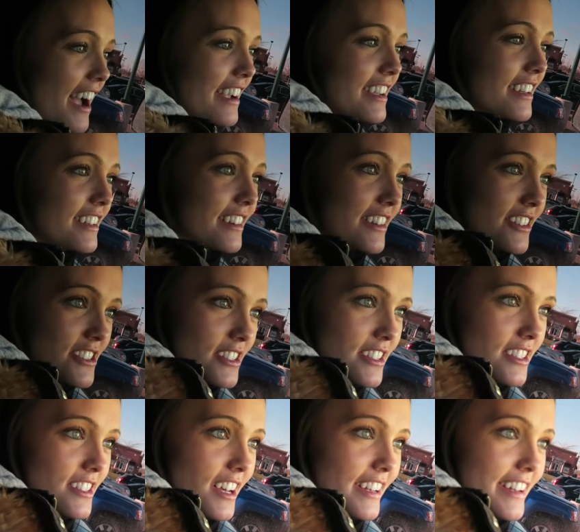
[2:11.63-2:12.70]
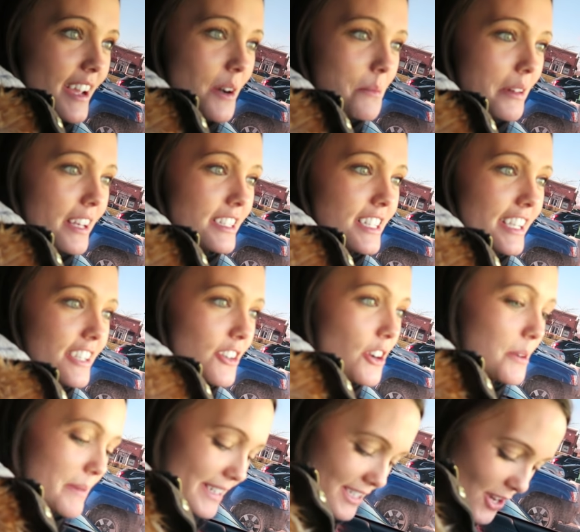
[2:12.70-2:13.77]
I can. There's a nail place. I can
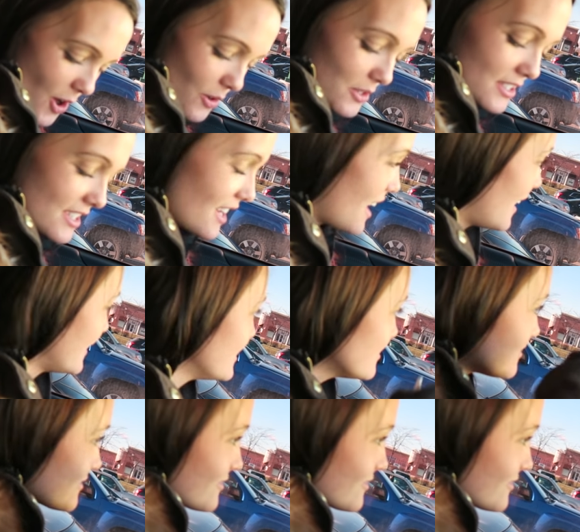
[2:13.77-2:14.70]
go get my toes done.